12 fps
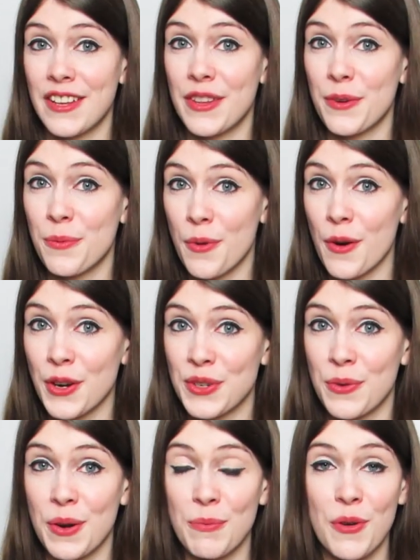Another word,
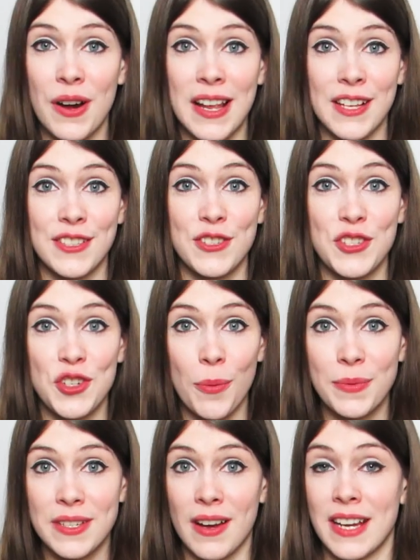or more or less
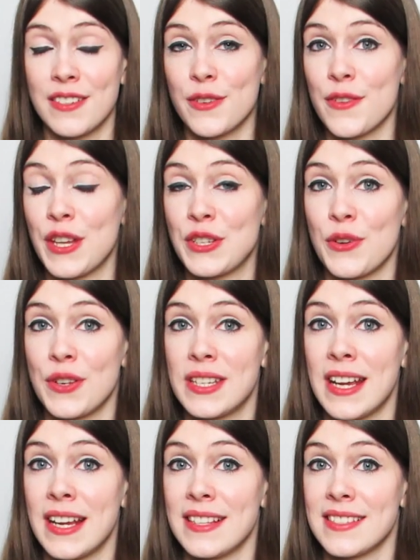job title, that
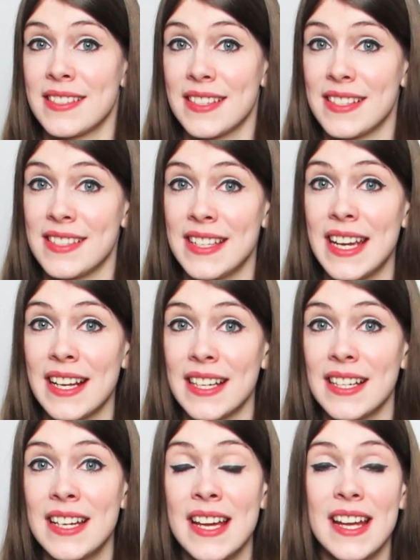contains
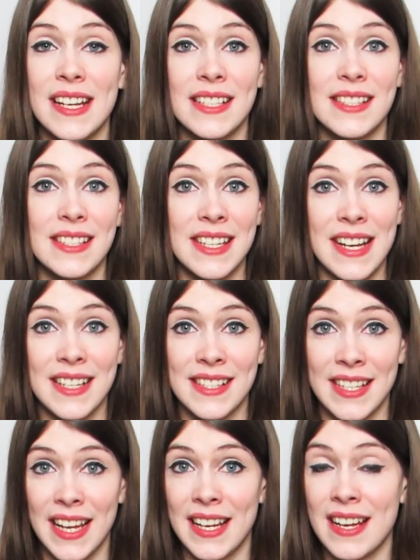Seele is der
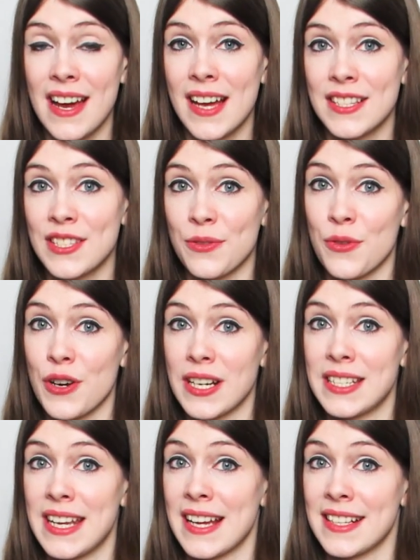Seelenarzt or
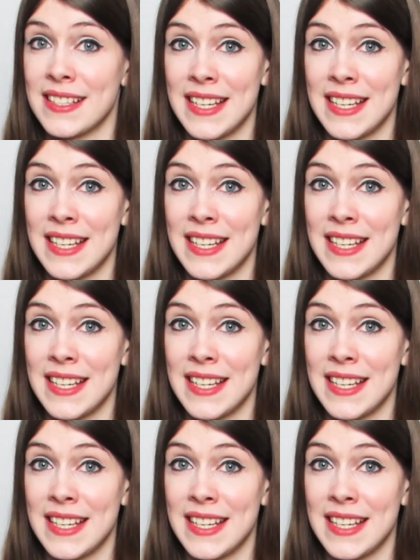der